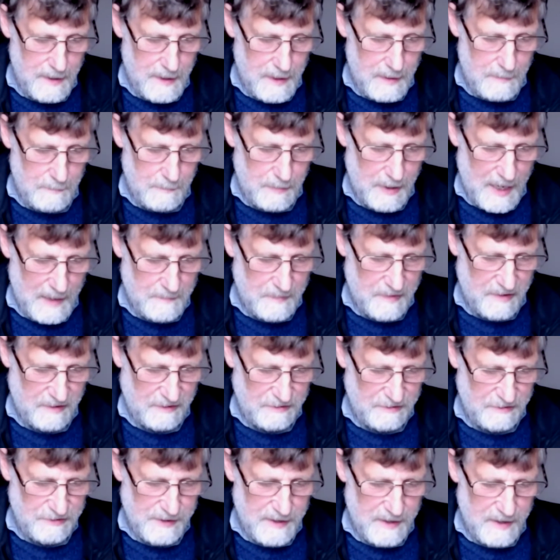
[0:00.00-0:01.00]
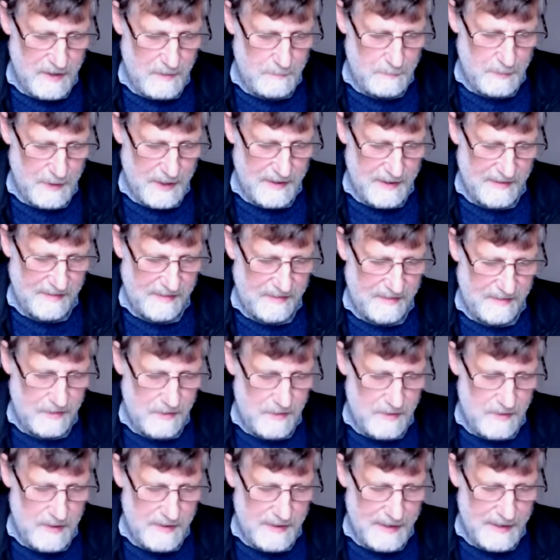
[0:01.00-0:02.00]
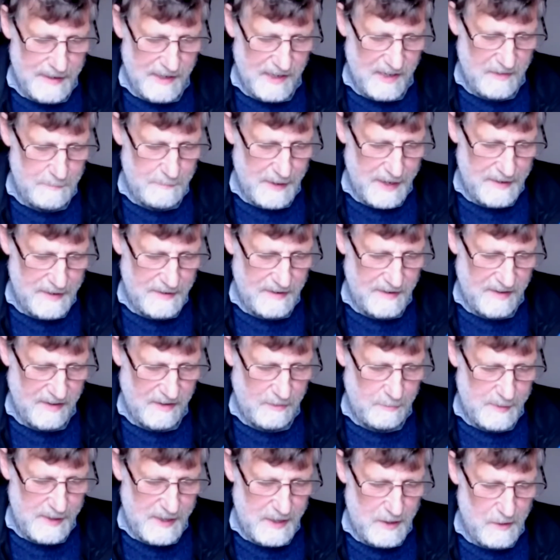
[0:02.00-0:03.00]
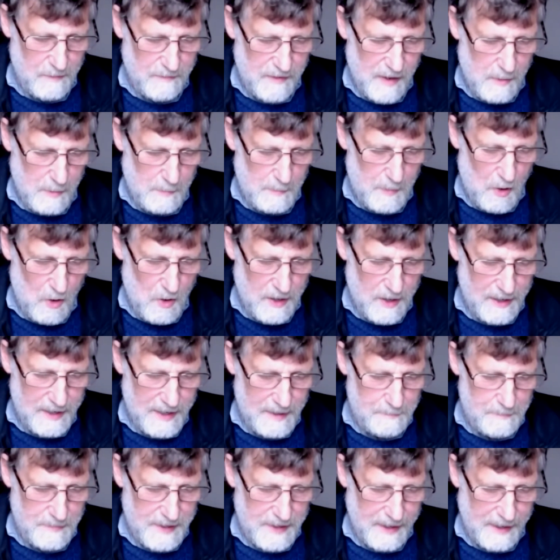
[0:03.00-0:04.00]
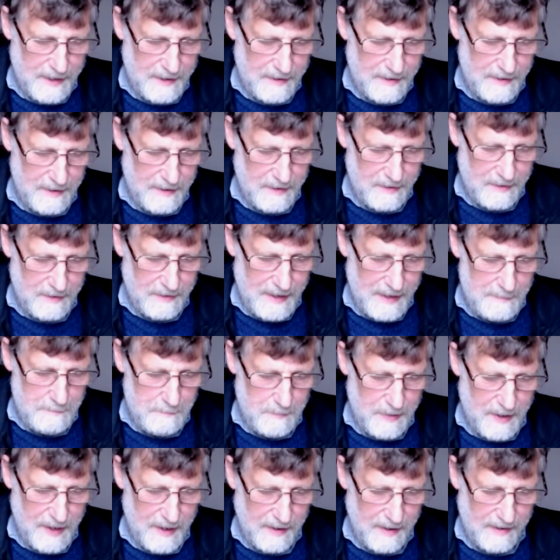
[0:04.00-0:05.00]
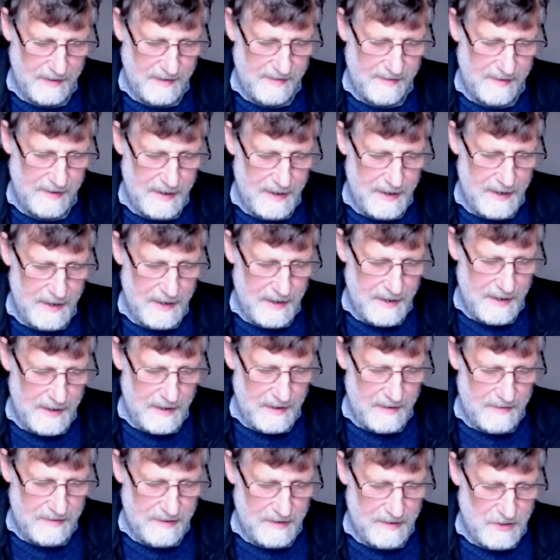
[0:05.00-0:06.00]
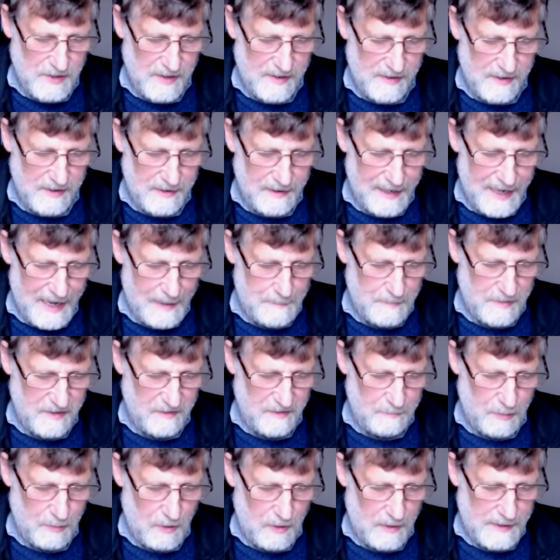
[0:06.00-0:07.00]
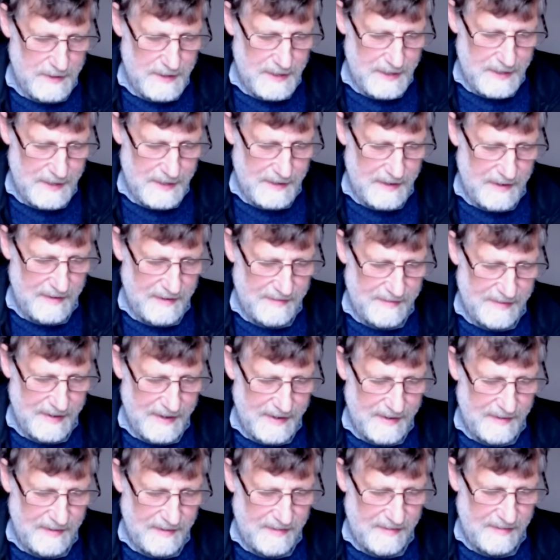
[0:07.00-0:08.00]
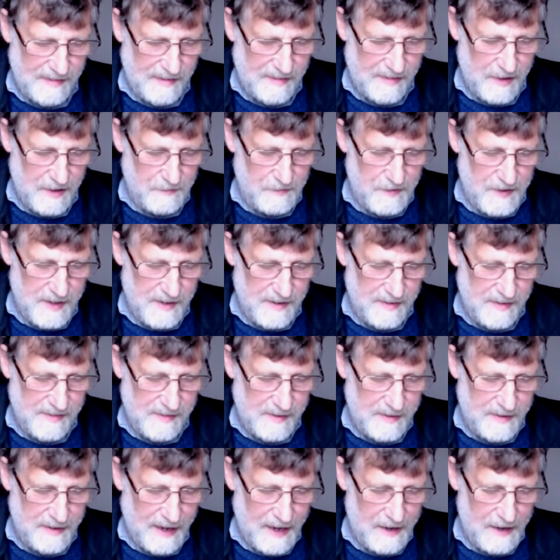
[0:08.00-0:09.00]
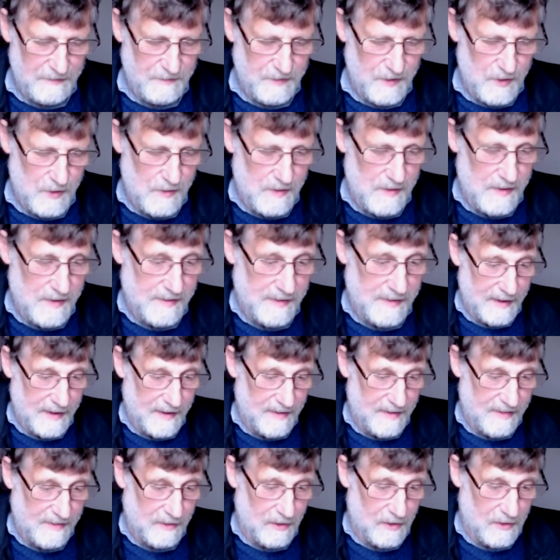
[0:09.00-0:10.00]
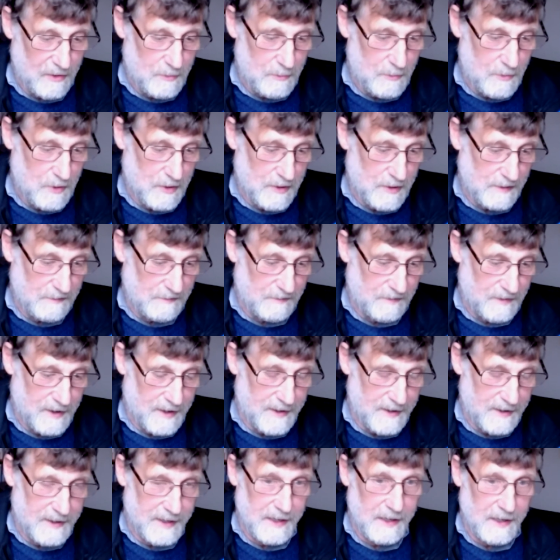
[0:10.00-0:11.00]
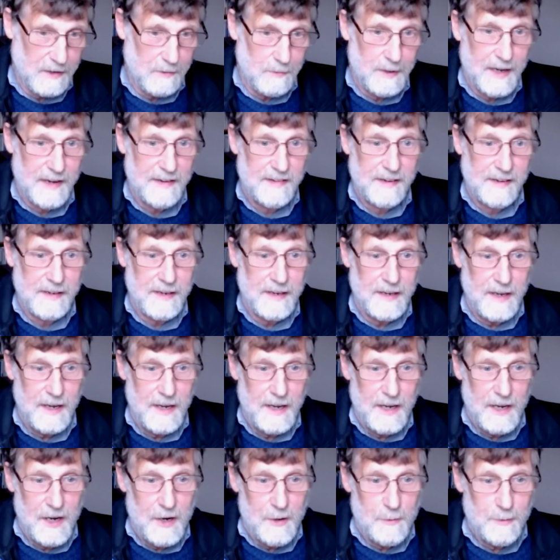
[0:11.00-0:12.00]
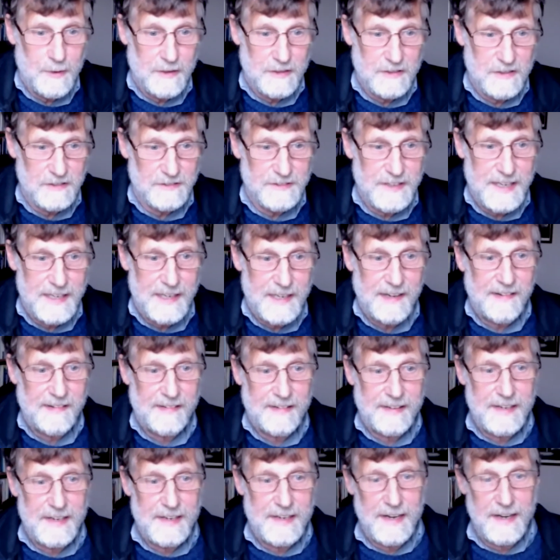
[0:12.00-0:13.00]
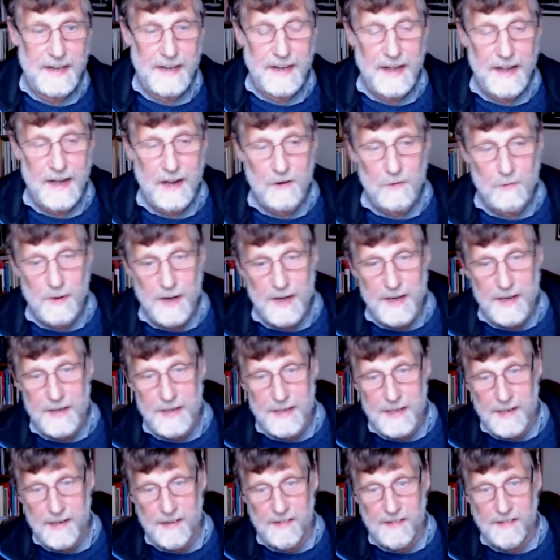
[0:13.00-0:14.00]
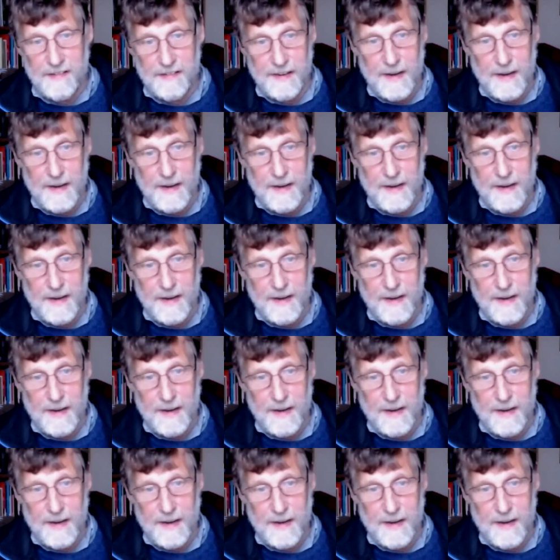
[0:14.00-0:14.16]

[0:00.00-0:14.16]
perhaps triggered by a sooner than expected suite of apocalyptic impacts, such as a collapse of pollinating insects, severe typhoons, saltwater flooding. Well, I think we're already seeing how when these